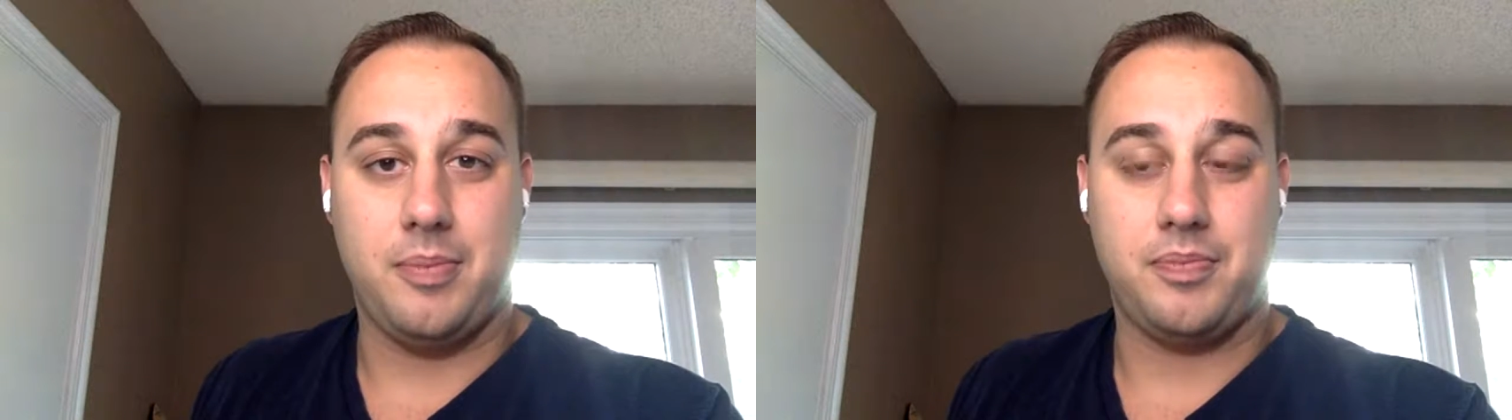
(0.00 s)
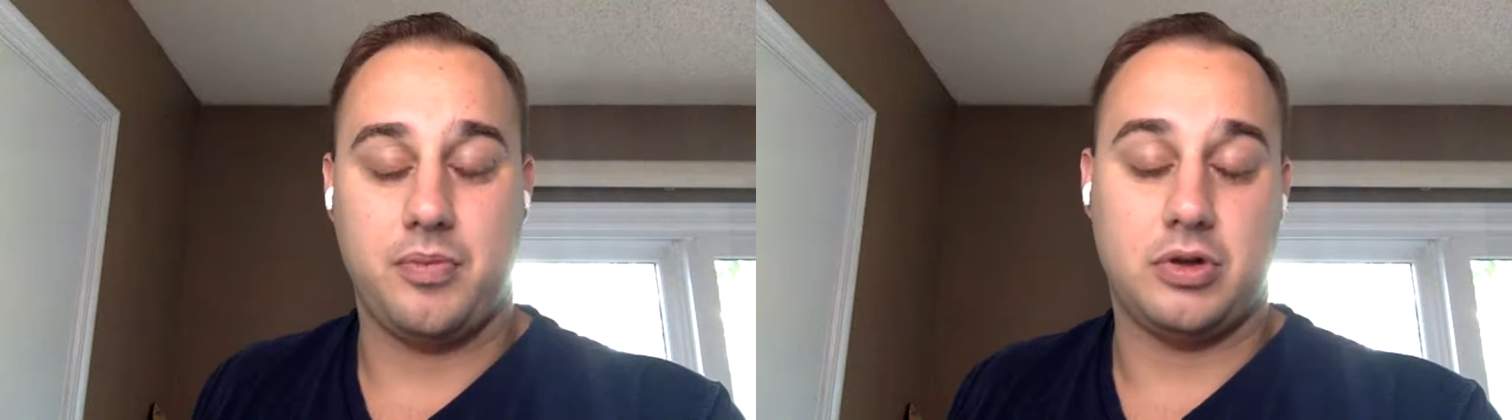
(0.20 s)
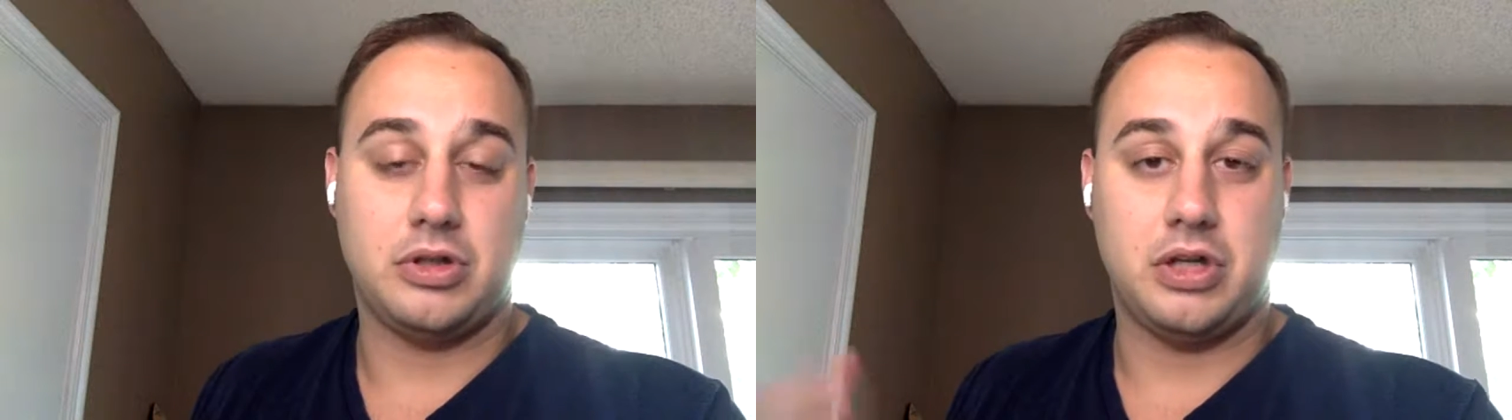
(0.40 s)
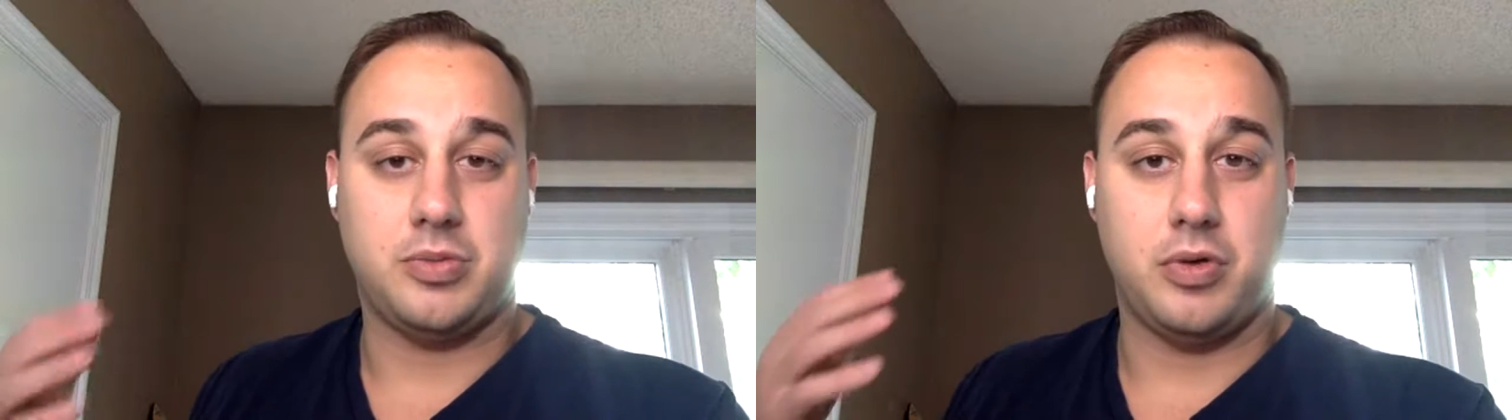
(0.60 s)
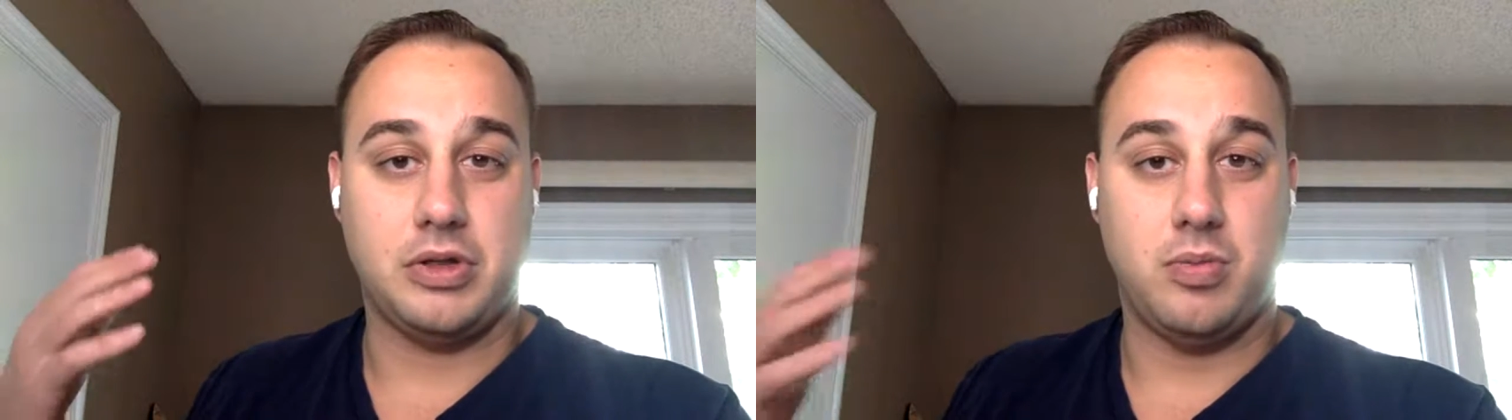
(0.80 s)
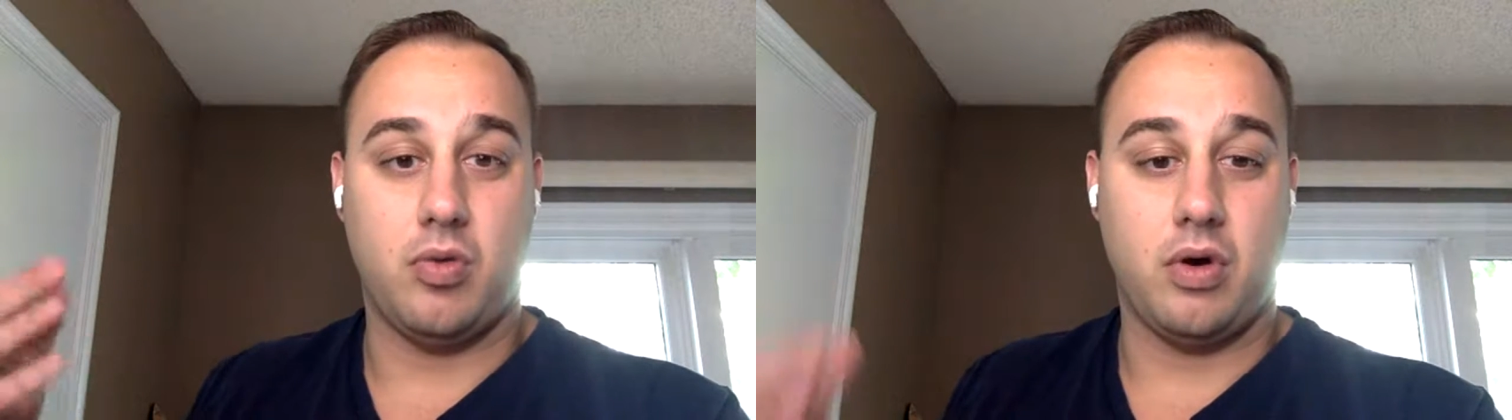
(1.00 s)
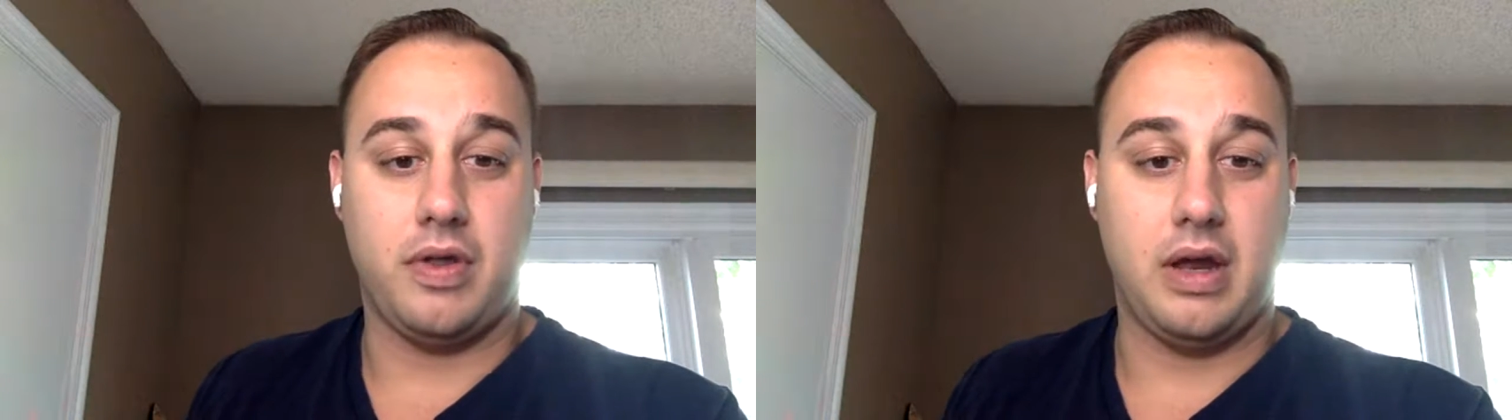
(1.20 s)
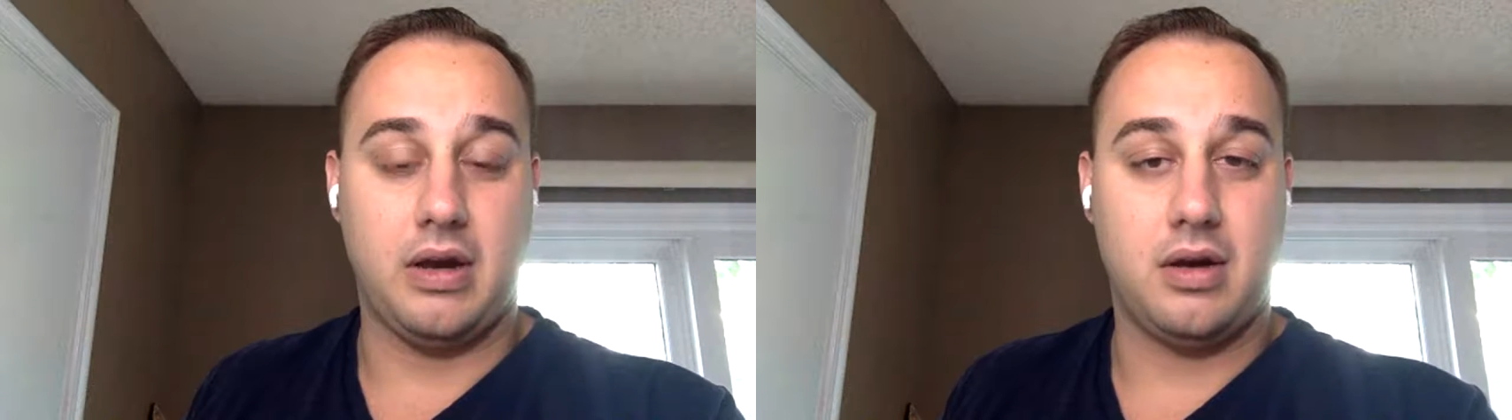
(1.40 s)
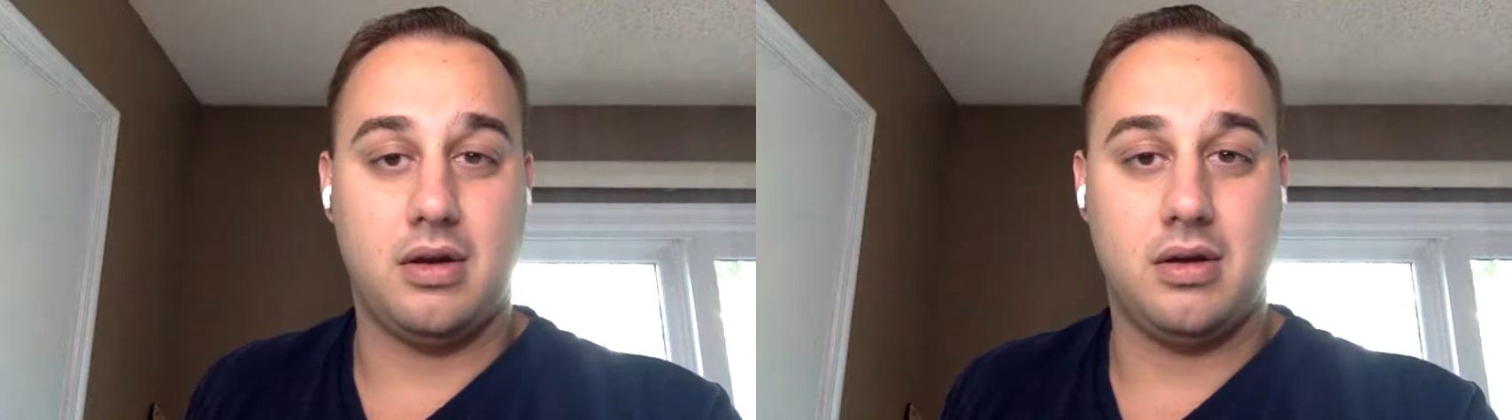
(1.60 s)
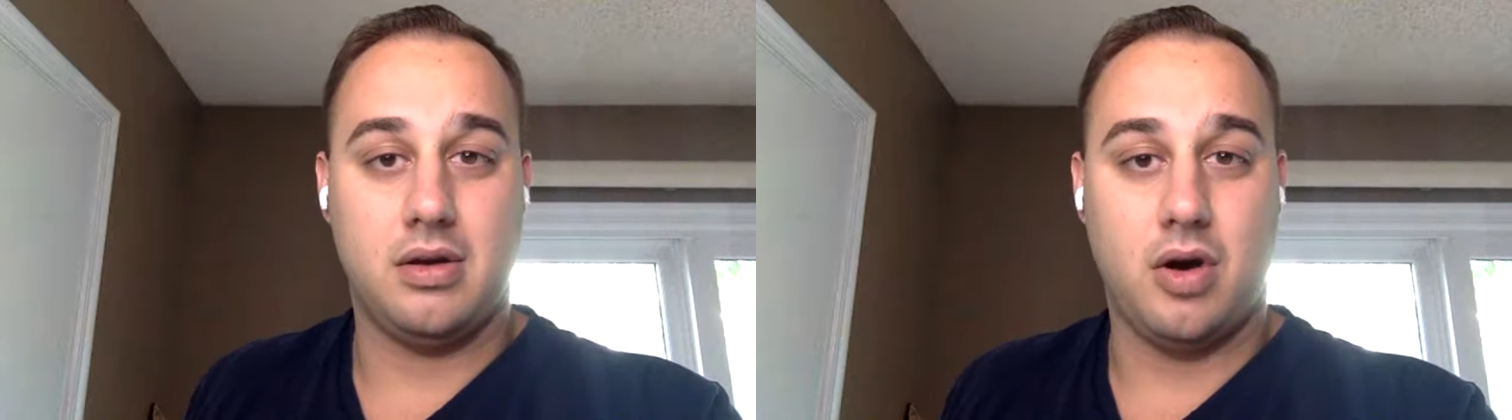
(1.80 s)
percentage points more than
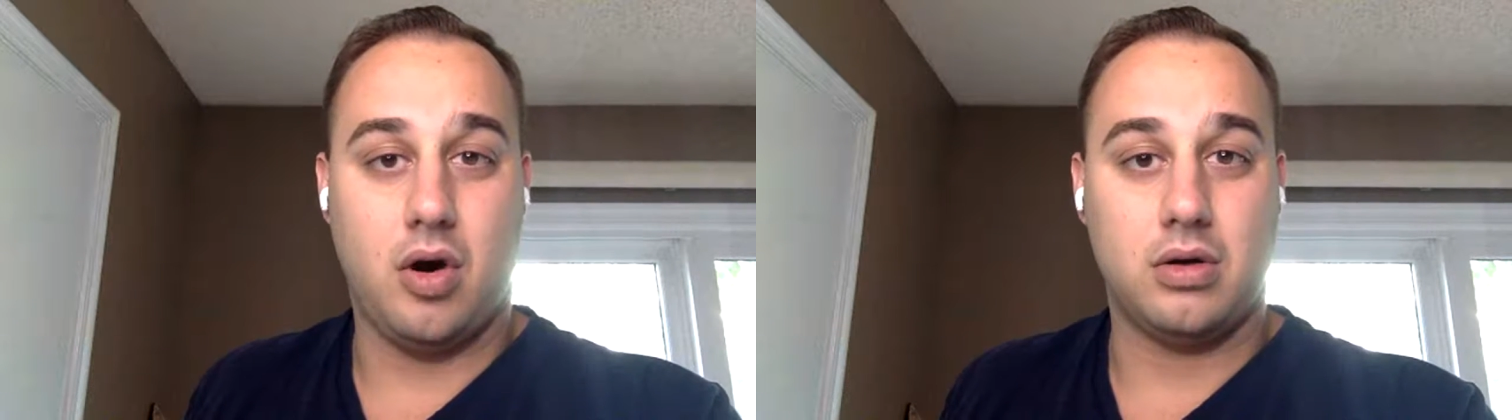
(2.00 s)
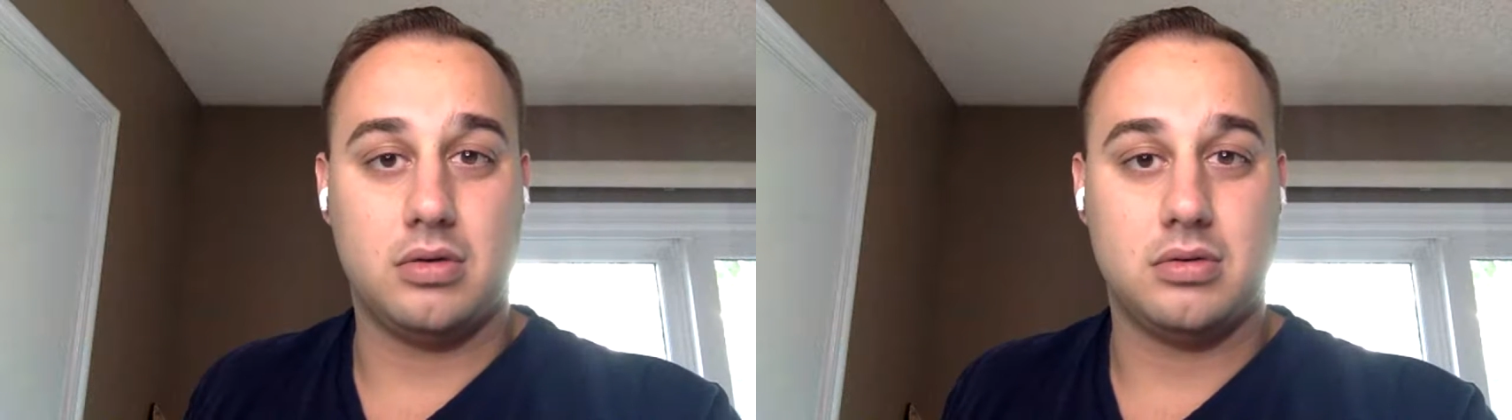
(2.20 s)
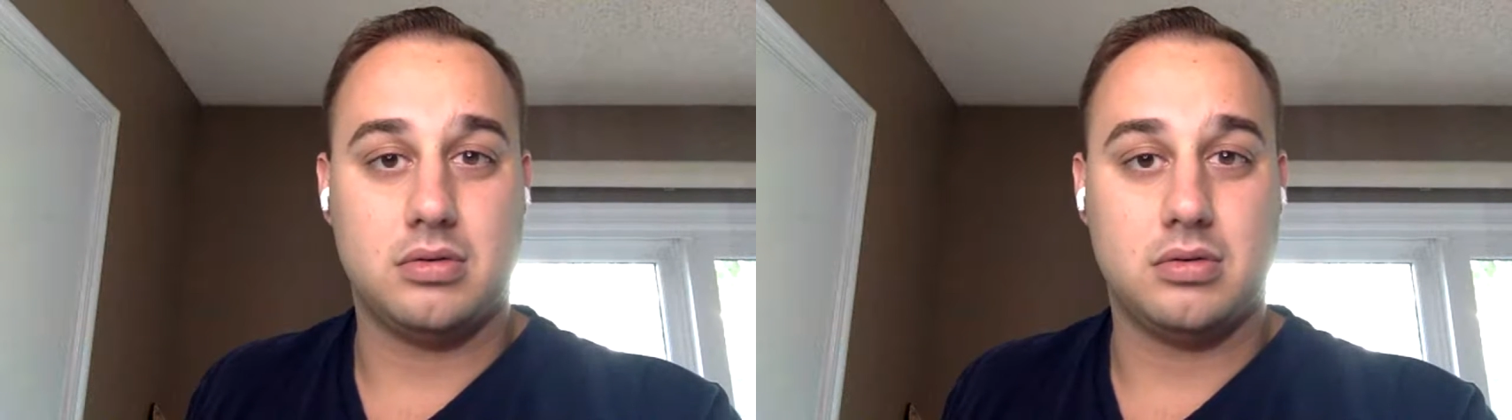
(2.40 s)
our